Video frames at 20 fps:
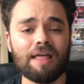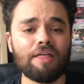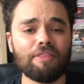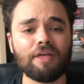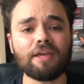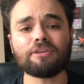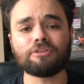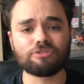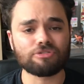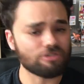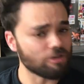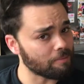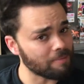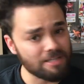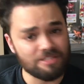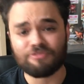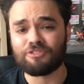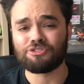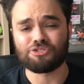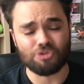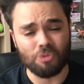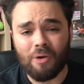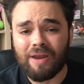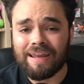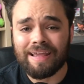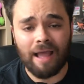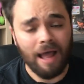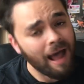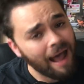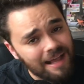Thank you so much for
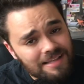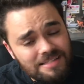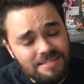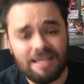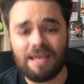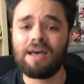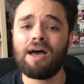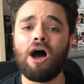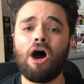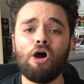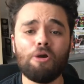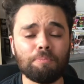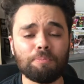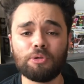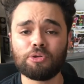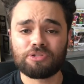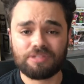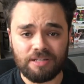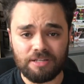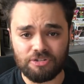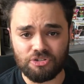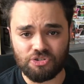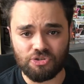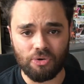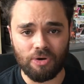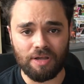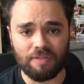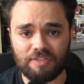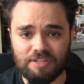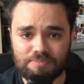joining us. Hope you did
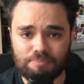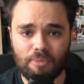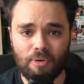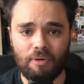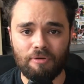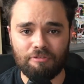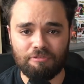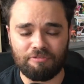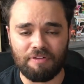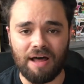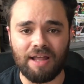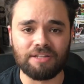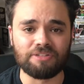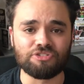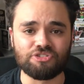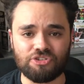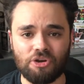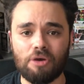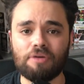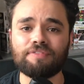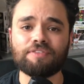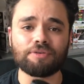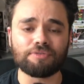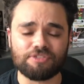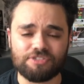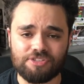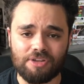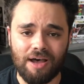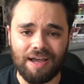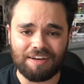enjoy this more fun,
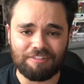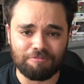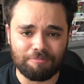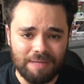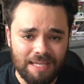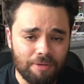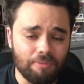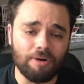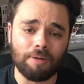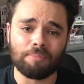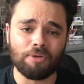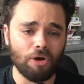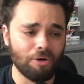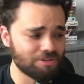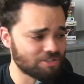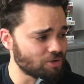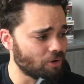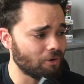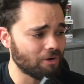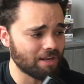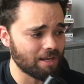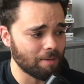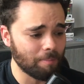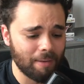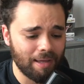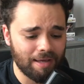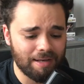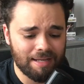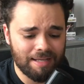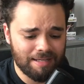jovial side of me where I'm not talking
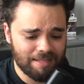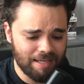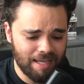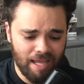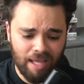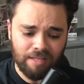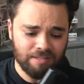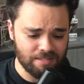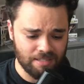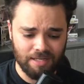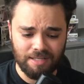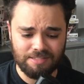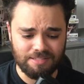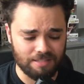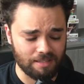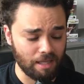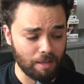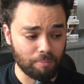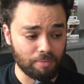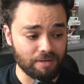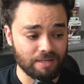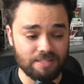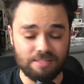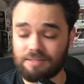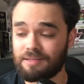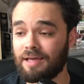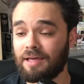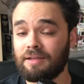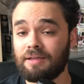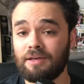about internet
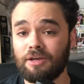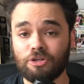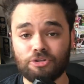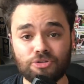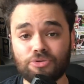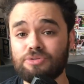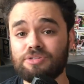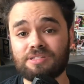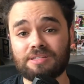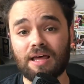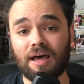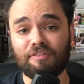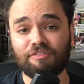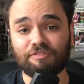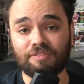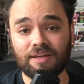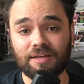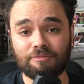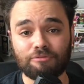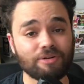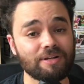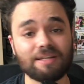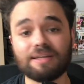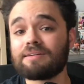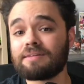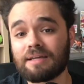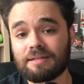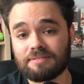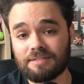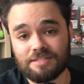celebrities that do stuff that
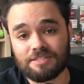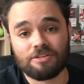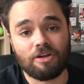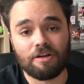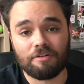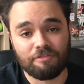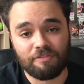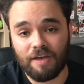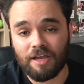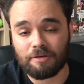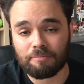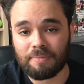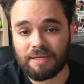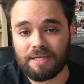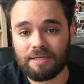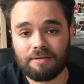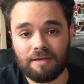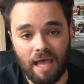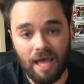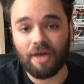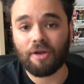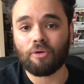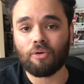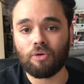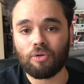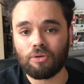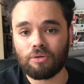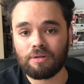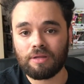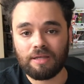really does not affect me at
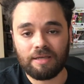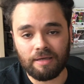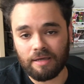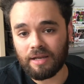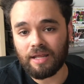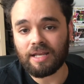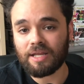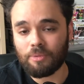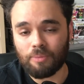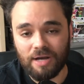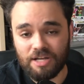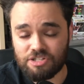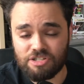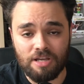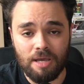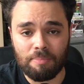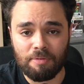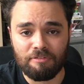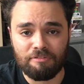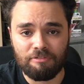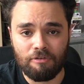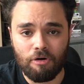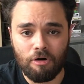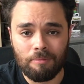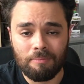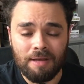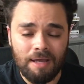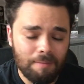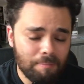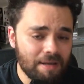all in any way, shape, or
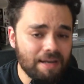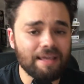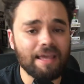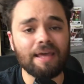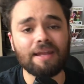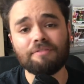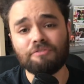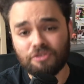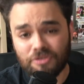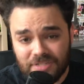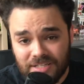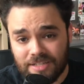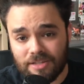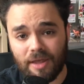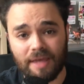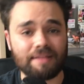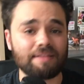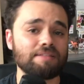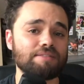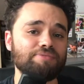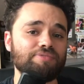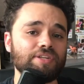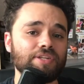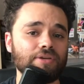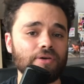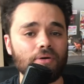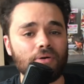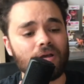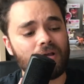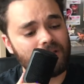form. But again, if you did like this
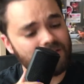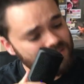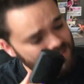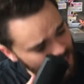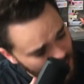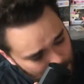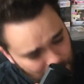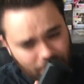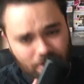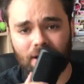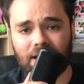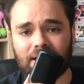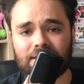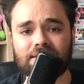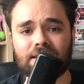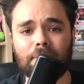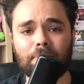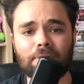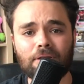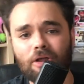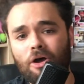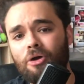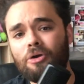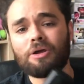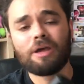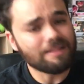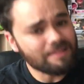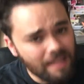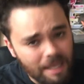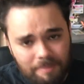video, slap a like down
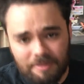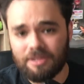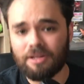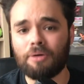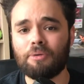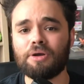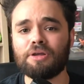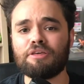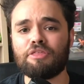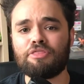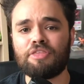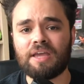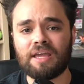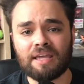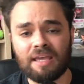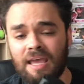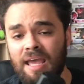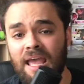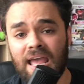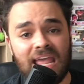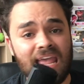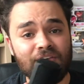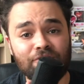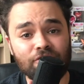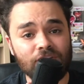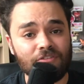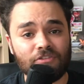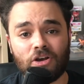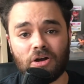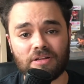below. Let me know what you think.
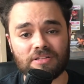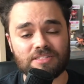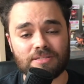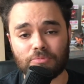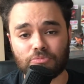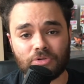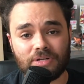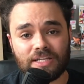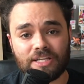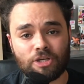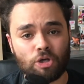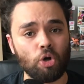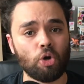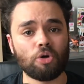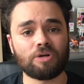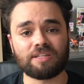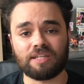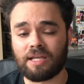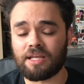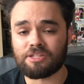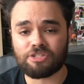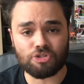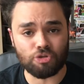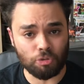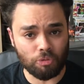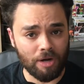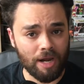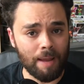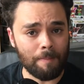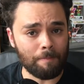If you've got some really cooked
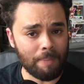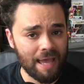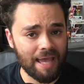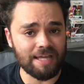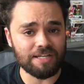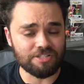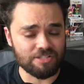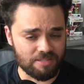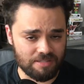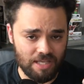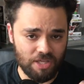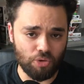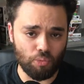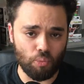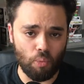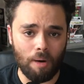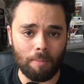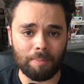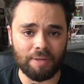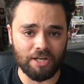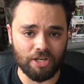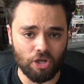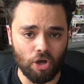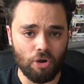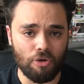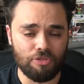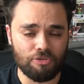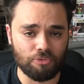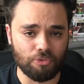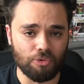Instagram pages that you want me to
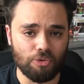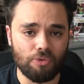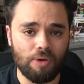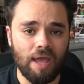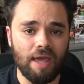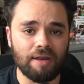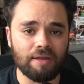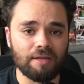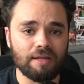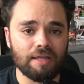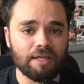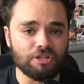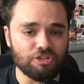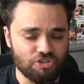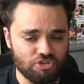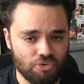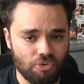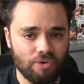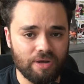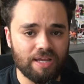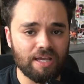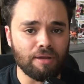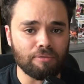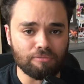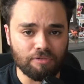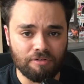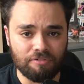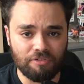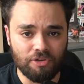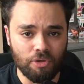go through and enjoy
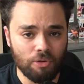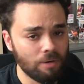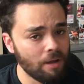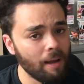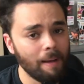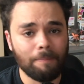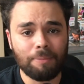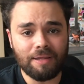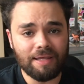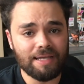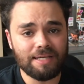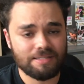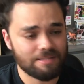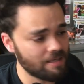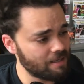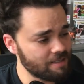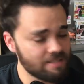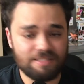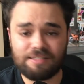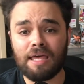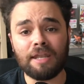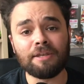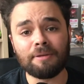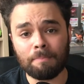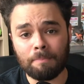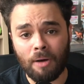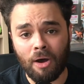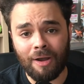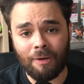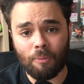and review, please send
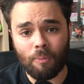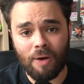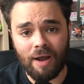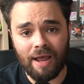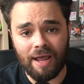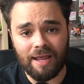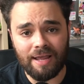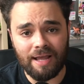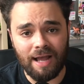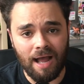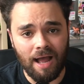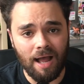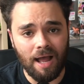them my way.